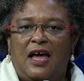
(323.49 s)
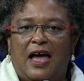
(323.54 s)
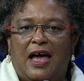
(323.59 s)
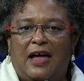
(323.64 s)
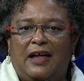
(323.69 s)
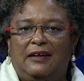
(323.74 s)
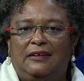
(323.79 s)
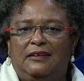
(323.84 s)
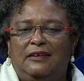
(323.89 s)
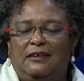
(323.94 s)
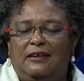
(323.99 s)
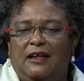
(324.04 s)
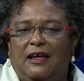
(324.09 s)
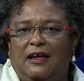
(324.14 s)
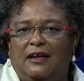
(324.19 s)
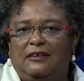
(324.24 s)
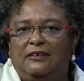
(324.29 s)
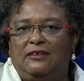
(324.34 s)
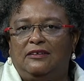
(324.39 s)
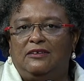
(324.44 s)

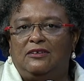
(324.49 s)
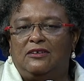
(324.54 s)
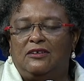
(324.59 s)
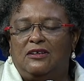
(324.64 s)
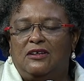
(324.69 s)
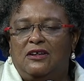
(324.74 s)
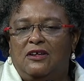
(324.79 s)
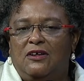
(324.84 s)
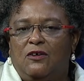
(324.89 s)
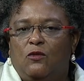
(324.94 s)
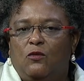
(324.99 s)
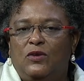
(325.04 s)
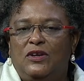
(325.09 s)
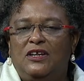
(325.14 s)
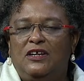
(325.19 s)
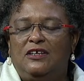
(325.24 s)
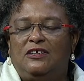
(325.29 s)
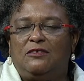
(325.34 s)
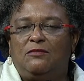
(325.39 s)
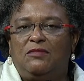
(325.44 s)
And we
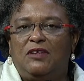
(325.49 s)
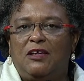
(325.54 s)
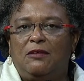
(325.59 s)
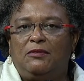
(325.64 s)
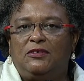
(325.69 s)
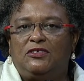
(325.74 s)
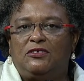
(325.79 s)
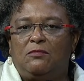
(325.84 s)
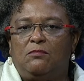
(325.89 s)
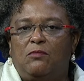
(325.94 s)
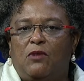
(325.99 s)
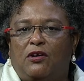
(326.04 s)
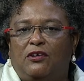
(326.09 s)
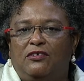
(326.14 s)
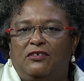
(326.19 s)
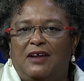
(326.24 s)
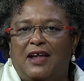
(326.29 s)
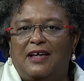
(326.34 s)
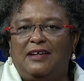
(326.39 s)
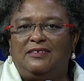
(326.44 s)
need to be able to
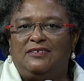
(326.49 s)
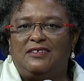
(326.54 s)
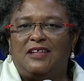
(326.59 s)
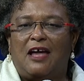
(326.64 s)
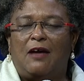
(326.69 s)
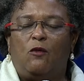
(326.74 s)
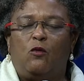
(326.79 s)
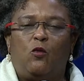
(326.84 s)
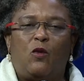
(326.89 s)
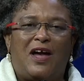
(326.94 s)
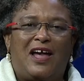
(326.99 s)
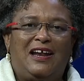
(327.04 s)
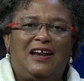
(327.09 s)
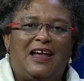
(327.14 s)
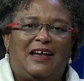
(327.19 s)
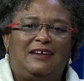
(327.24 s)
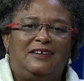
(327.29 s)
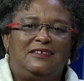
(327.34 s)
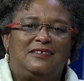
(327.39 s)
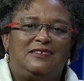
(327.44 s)
modernize that while
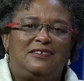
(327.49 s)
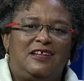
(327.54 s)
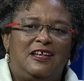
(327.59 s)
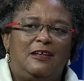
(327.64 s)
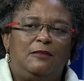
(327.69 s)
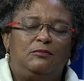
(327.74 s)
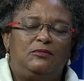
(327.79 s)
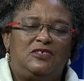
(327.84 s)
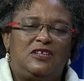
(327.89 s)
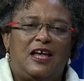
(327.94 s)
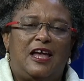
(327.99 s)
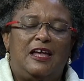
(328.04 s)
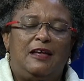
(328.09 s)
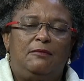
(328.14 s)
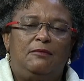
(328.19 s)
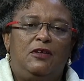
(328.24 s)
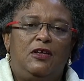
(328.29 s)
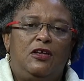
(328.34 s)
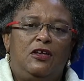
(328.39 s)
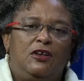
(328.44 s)
at the same
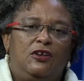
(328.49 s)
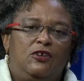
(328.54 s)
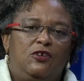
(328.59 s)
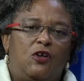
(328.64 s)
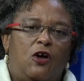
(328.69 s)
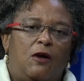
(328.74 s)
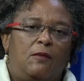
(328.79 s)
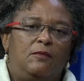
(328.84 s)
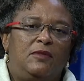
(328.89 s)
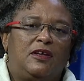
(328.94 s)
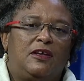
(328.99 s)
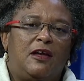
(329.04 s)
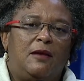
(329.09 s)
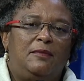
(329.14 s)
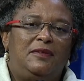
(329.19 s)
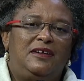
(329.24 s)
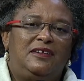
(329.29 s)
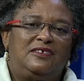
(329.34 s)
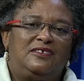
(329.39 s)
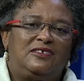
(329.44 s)
time not
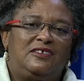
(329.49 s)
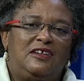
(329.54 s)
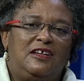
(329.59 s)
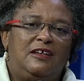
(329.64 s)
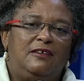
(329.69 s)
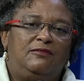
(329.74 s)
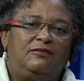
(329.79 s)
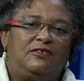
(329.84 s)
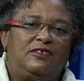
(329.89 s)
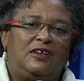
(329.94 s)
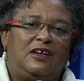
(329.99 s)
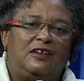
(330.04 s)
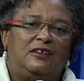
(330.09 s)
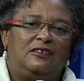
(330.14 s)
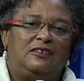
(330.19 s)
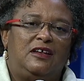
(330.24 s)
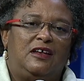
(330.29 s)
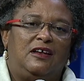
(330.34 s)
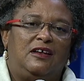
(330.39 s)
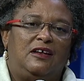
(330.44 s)
becoming a slave
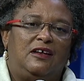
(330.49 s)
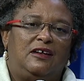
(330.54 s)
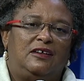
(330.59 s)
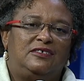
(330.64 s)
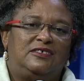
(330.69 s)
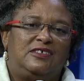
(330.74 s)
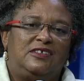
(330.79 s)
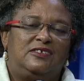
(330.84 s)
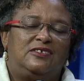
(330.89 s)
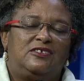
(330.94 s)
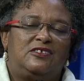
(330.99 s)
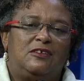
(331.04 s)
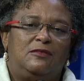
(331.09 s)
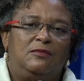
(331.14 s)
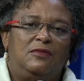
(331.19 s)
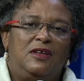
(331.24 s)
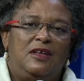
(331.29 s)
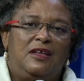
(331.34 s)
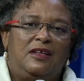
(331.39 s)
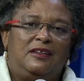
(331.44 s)
to a
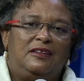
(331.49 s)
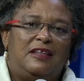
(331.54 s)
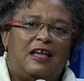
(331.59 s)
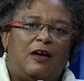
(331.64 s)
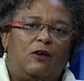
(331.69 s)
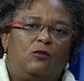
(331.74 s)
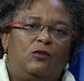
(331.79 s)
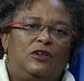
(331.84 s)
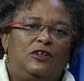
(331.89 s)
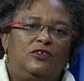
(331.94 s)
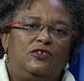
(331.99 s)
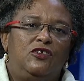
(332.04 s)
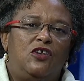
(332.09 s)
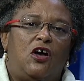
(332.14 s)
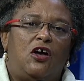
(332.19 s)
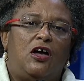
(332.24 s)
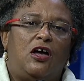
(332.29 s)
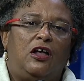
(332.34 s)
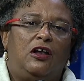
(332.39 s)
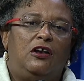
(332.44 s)
system that will
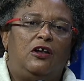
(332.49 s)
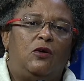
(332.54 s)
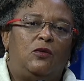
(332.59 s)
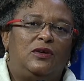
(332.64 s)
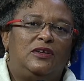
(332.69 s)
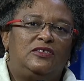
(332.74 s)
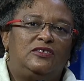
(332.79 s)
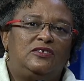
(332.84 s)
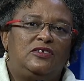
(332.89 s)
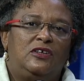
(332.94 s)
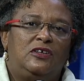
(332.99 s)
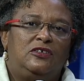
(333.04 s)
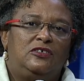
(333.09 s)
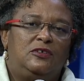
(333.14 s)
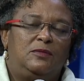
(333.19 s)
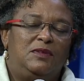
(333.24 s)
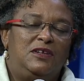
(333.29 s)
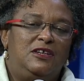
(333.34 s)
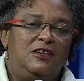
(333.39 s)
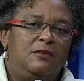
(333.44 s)
not allow us
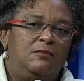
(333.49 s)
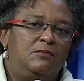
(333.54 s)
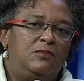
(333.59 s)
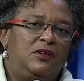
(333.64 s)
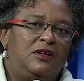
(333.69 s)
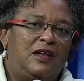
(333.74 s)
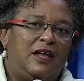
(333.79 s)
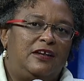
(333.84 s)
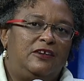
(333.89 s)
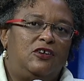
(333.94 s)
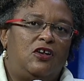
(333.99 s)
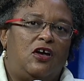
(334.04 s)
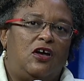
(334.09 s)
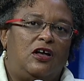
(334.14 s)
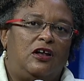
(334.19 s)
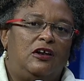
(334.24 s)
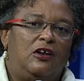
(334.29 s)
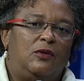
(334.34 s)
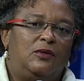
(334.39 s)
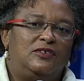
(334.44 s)
to be nimble and not
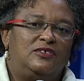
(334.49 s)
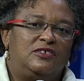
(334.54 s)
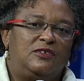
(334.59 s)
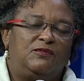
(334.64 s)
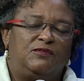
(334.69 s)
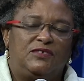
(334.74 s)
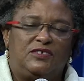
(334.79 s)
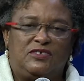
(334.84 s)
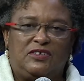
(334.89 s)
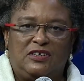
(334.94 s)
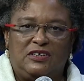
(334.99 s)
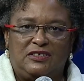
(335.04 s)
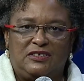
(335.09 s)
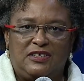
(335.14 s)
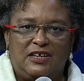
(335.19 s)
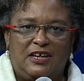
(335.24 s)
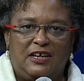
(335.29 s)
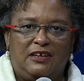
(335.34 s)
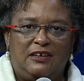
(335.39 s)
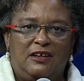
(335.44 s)
allow us to
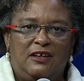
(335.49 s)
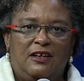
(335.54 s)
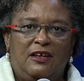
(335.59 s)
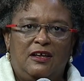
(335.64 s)
facilitate